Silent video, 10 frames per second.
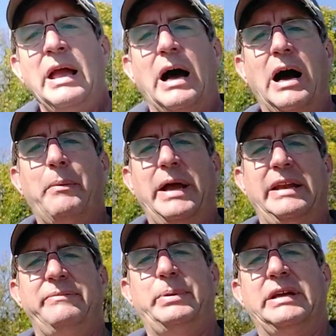
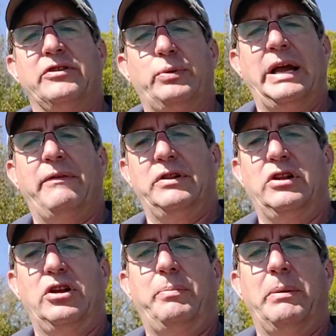And because we have a
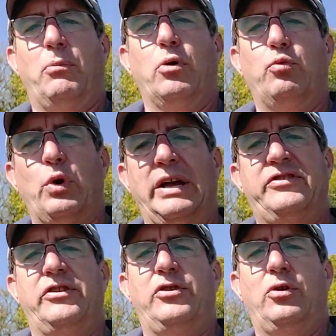little bit more
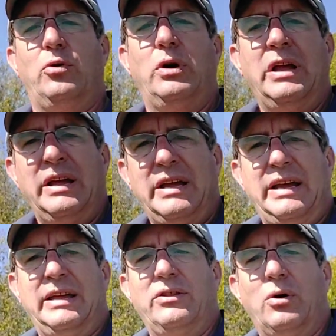residue
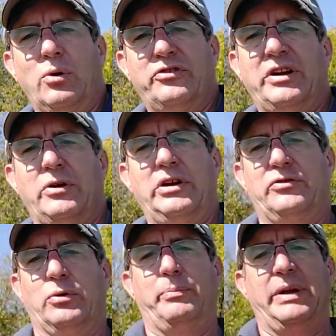in those
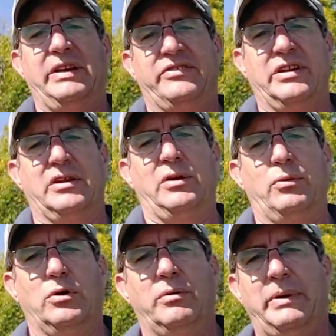areas where basically
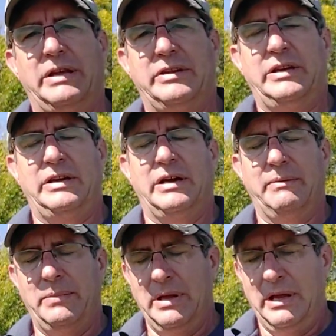we're mainly,
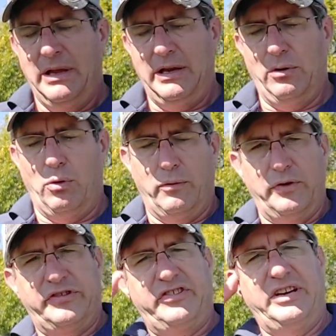
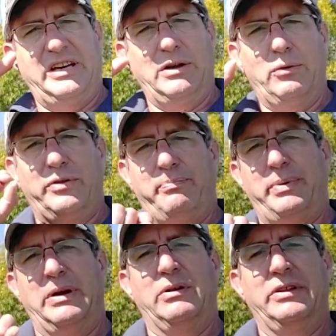overseeding with
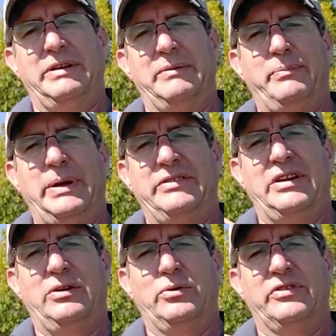
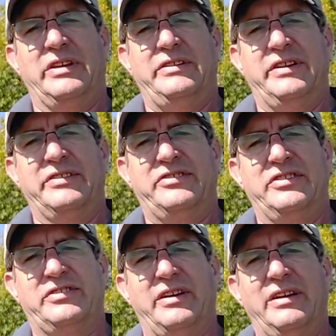basically using the disc
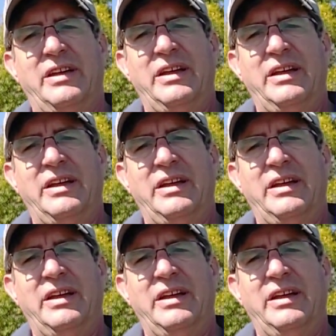just to